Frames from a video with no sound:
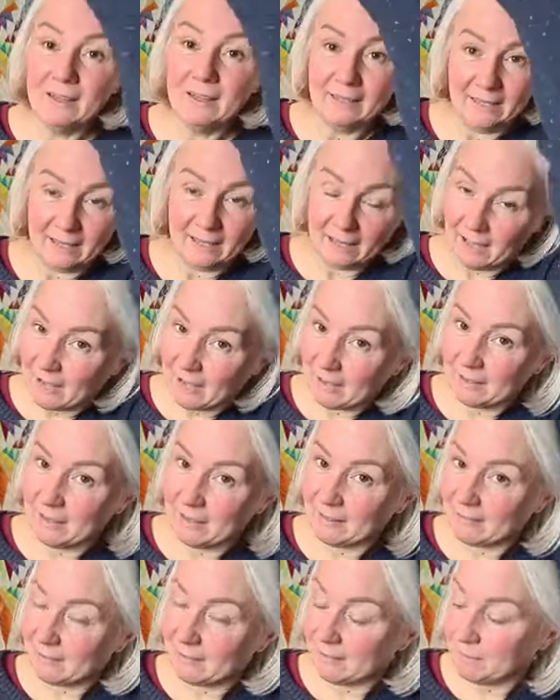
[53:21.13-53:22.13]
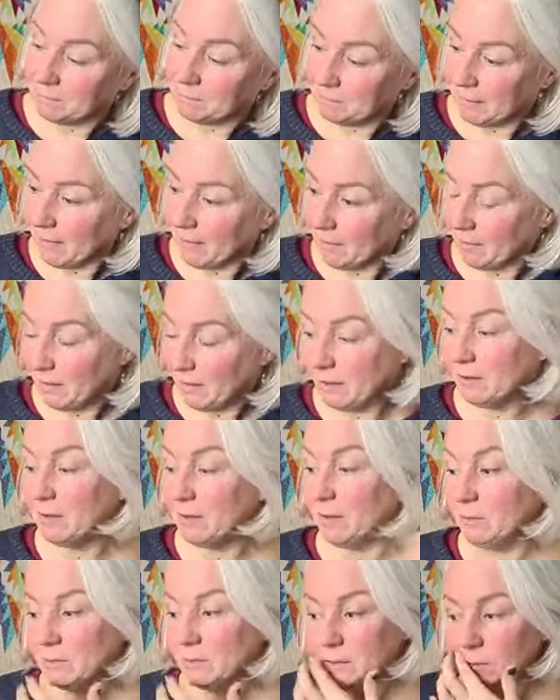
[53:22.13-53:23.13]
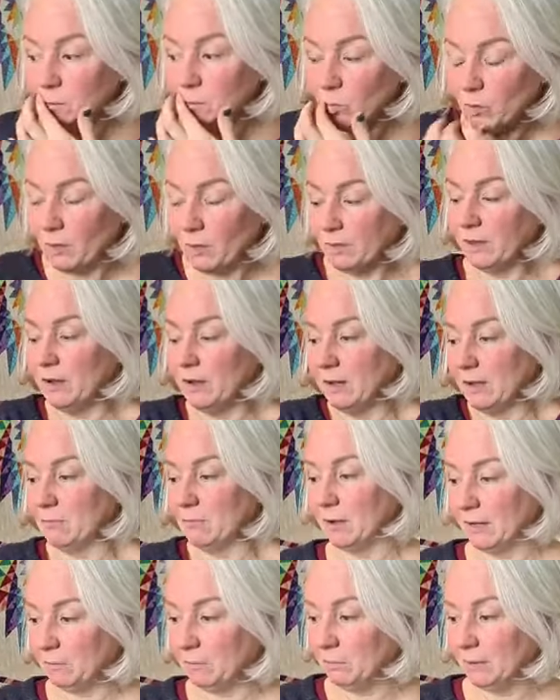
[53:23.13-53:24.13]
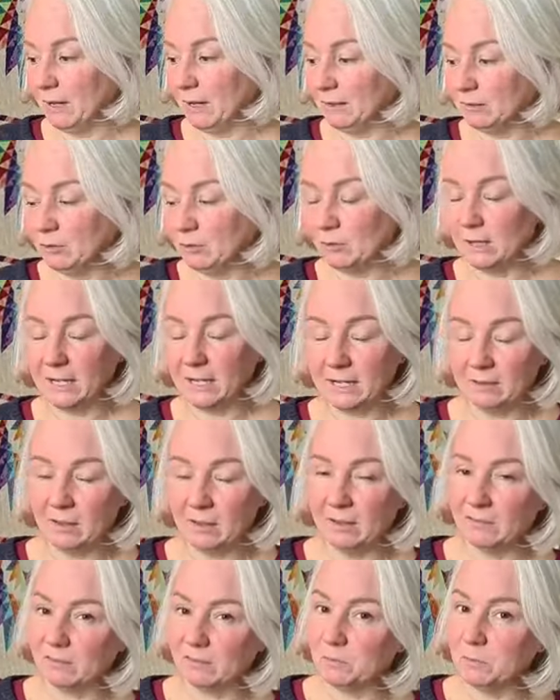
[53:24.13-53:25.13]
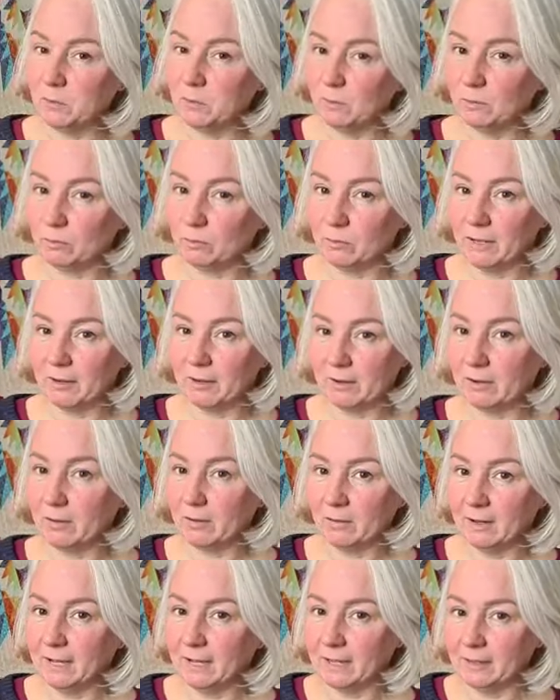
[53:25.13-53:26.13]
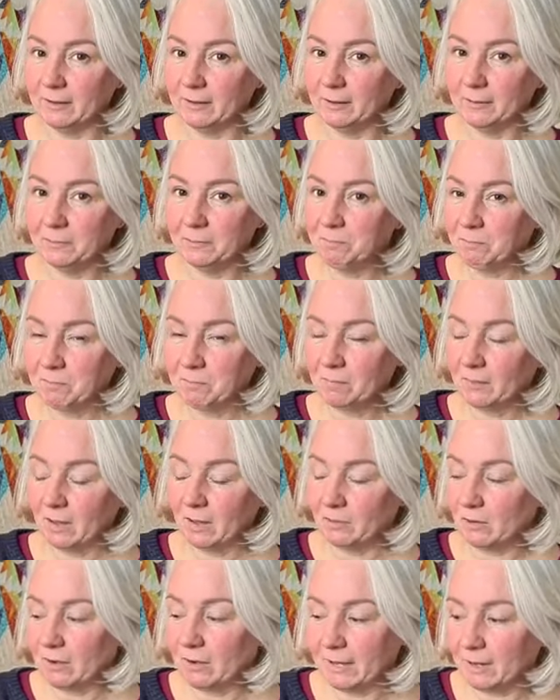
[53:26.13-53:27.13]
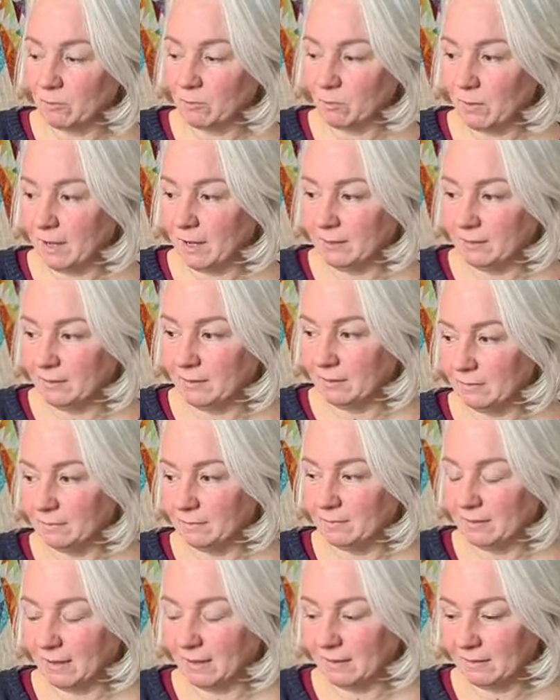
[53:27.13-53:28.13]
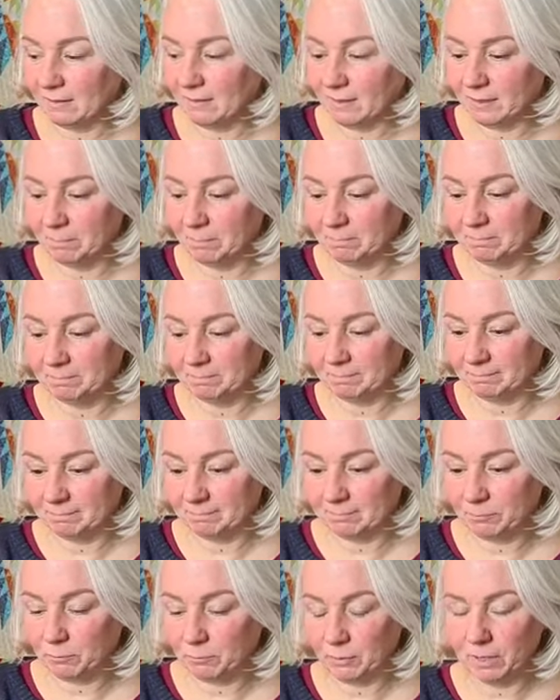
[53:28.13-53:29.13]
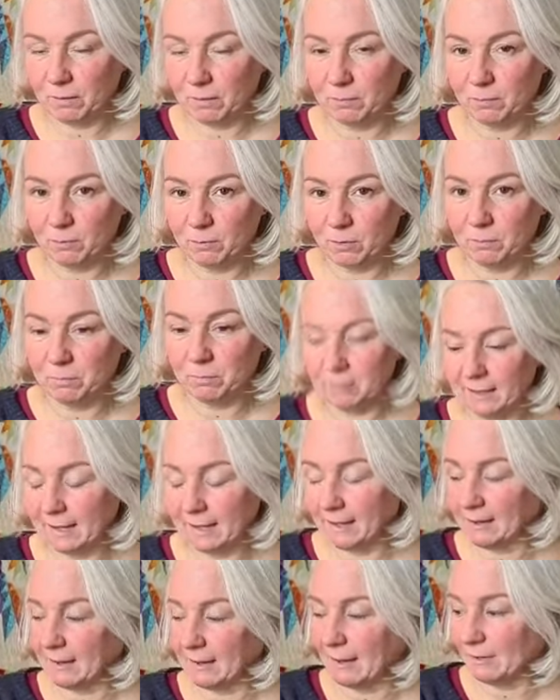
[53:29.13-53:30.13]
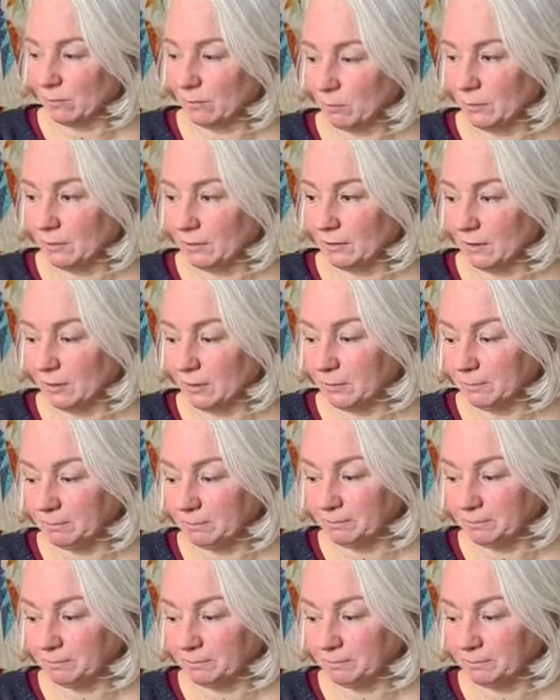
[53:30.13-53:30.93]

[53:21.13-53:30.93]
Yeah, it's about the only, well, not the only red, but I do like a nice smooth red. I don't like a red that tastes like a brick through a plate glass window.